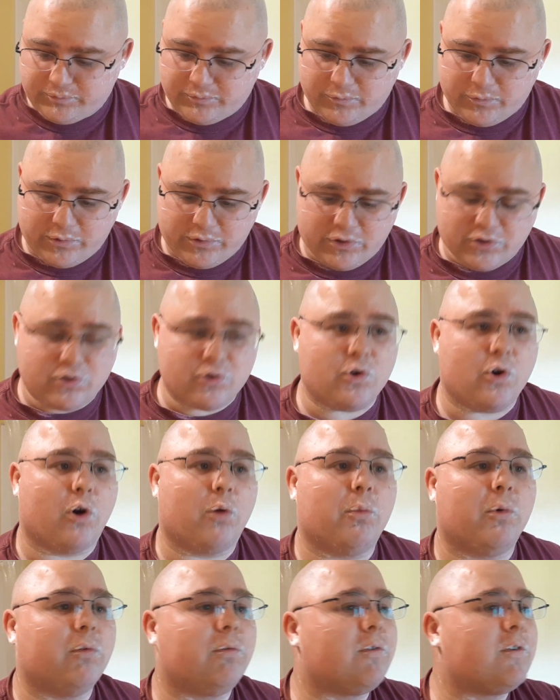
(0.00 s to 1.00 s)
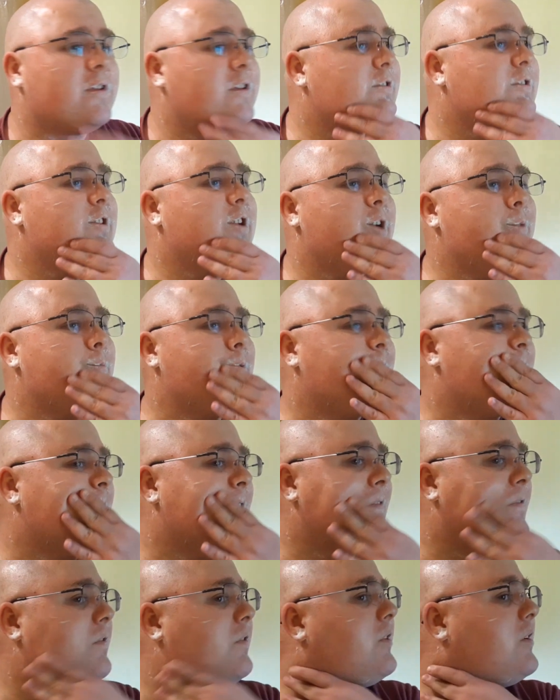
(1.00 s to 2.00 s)
which is normal for this time of
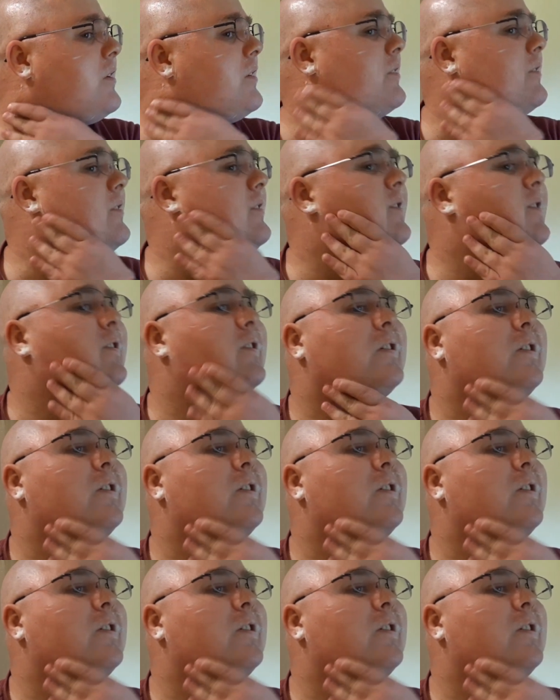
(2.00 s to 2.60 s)
year for us.